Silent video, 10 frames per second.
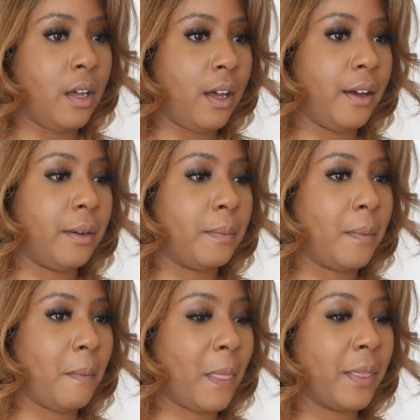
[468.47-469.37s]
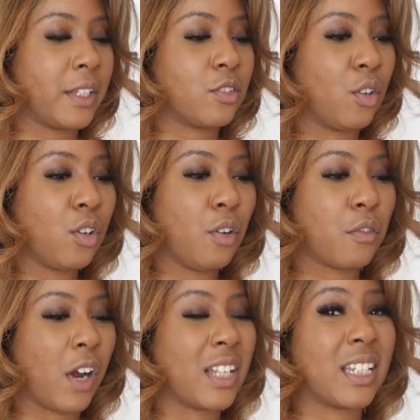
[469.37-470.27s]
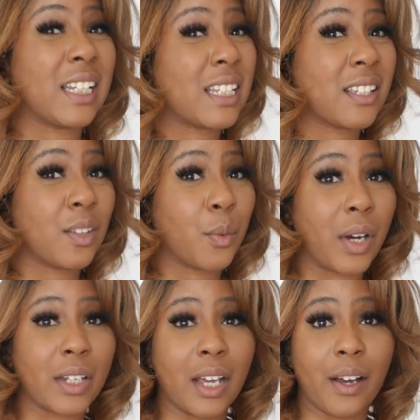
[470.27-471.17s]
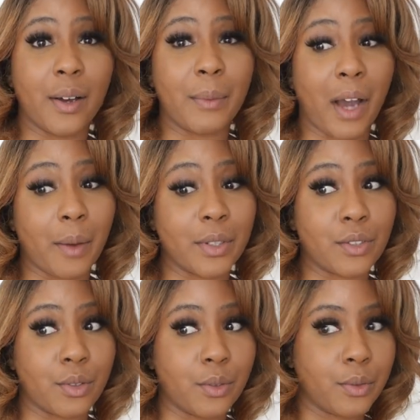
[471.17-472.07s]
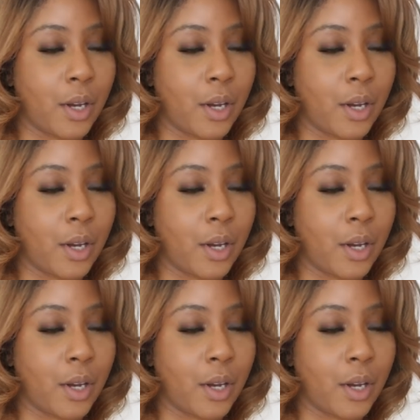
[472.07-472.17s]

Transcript: And there's not a lot of variety, at least in the one that I went to.